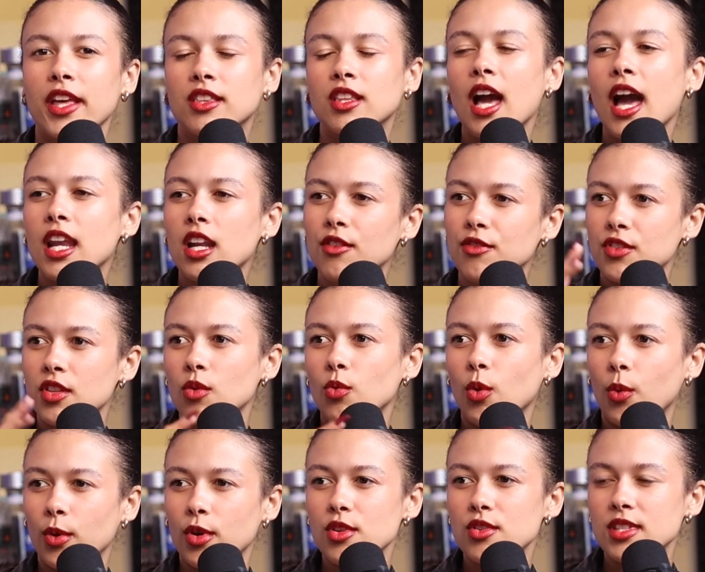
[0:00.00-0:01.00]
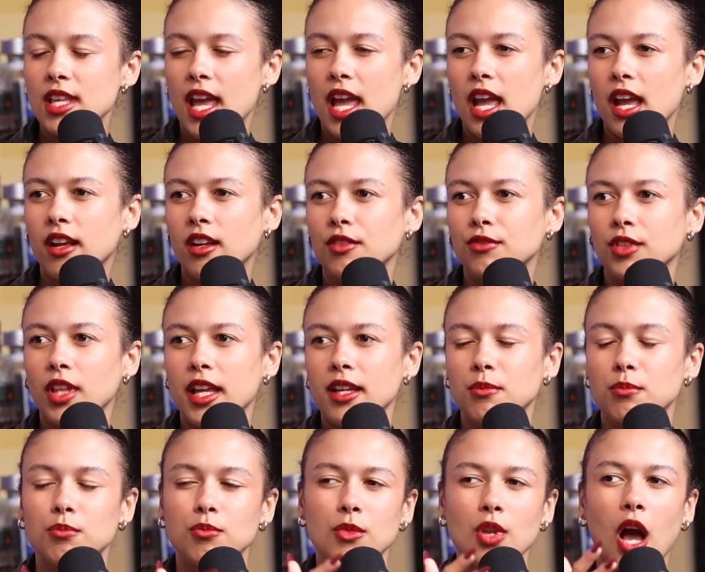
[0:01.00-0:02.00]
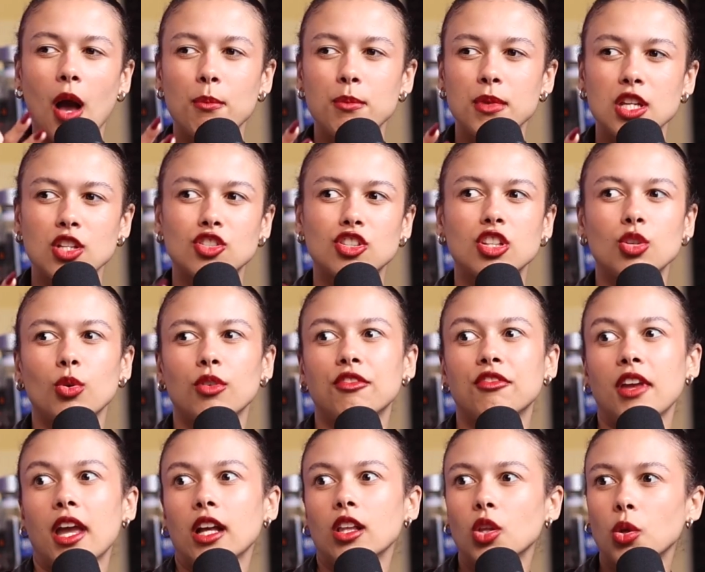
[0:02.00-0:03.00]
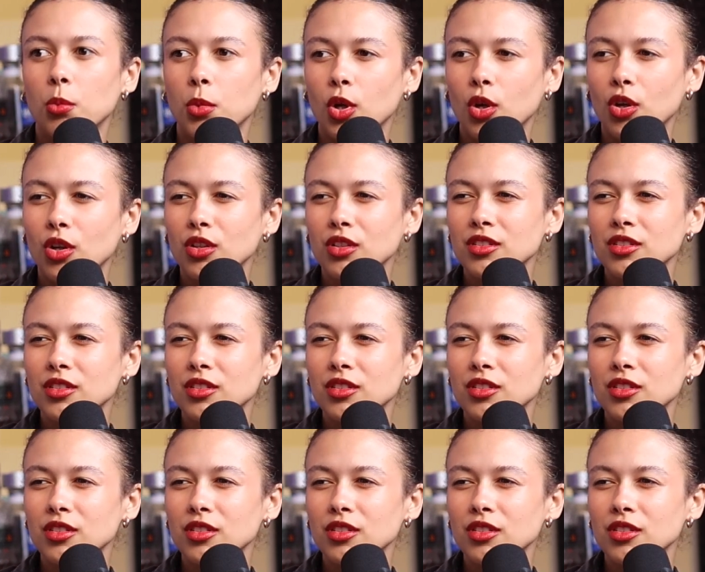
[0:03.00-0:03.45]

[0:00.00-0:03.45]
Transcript: kind of what we're saying of like not being too available.